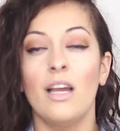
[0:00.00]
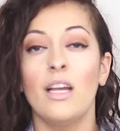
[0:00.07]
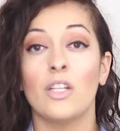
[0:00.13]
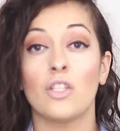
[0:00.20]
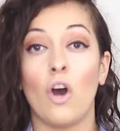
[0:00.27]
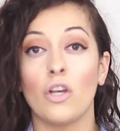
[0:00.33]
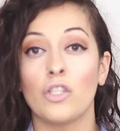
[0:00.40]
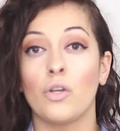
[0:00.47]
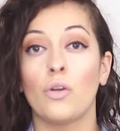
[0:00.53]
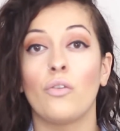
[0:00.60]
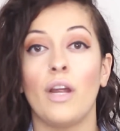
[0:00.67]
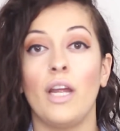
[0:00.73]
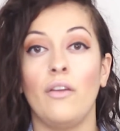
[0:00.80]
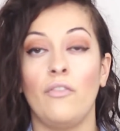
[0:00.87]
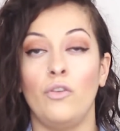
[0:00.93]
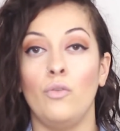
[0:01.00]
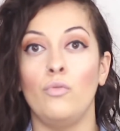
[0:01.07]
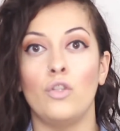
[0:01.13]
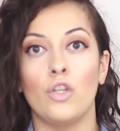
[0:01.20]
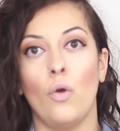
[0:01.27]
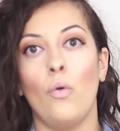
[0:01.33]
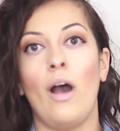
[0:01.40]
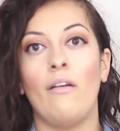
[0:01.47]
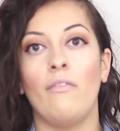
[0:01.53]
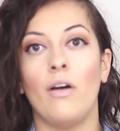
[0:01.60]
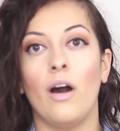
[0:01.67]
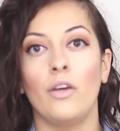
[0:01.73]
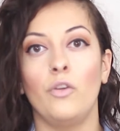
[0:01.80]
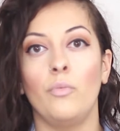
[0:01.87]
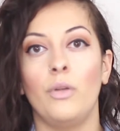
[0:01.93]
It's also great if you don't have
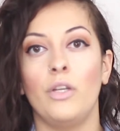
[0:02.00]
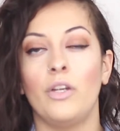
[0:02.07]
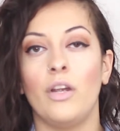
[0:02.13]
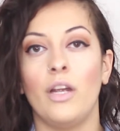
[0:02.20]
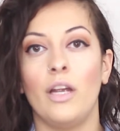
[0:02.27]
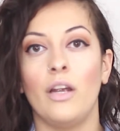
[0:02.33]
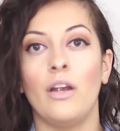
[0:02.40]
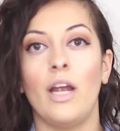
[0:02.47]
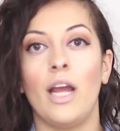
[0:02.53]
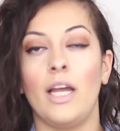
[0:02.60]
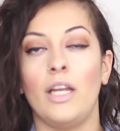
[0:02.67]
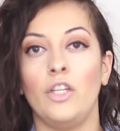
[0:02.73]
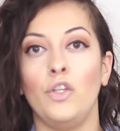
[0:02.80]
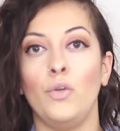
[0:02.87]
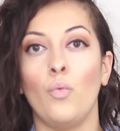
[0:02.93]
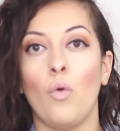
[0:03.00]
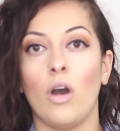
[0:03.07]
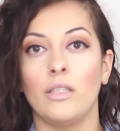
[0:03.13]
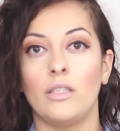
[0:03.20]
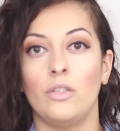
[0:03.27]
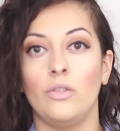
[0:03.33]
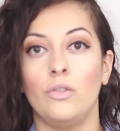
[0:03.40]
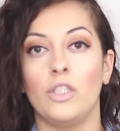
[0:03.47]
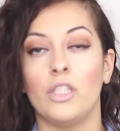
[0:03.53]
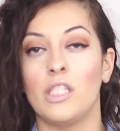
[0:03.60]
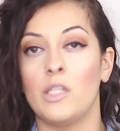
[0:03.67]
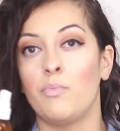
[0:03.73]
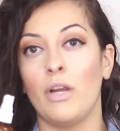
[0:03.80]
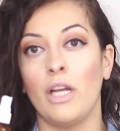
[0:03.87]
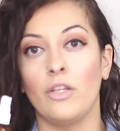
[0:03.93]
volume in your hair and you want to just
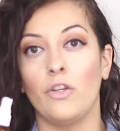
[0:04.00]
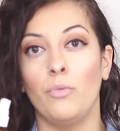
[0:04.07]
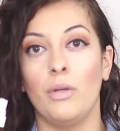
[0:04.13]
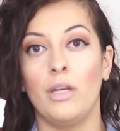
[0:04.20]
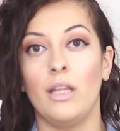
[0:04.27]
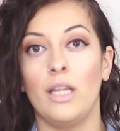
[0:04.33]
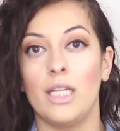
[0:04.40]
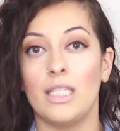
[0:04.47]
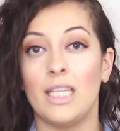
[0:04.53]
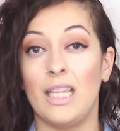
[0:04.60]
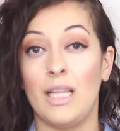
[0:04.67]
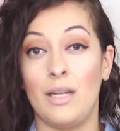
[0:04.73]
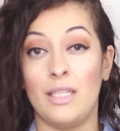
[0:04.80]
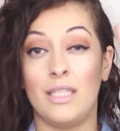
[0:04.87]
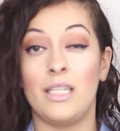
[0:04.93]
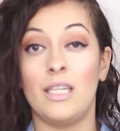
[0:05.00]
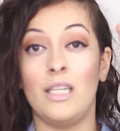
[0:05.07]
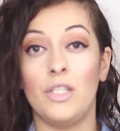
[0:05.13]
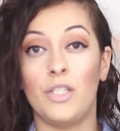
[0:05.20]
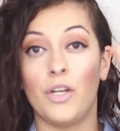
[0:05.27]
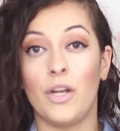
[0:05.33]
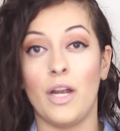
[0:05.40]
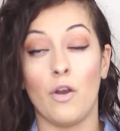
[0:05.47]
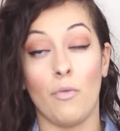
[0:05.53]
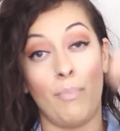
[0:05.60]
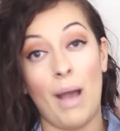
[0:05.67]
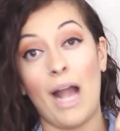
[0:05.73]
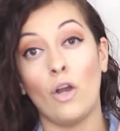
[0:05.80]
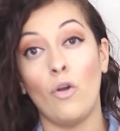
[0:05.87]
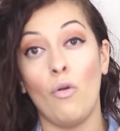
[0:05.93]
spray a little bit of this and then tease your hair,
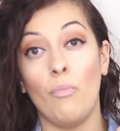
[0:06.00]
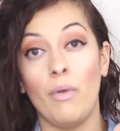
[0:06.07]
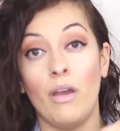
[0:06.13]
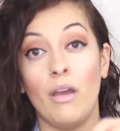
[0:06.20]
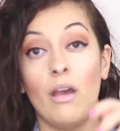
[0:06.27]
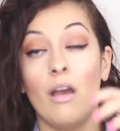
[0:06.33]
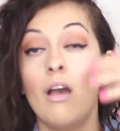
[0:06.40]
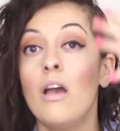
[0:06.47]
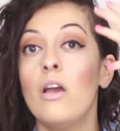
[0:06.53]
back comb it.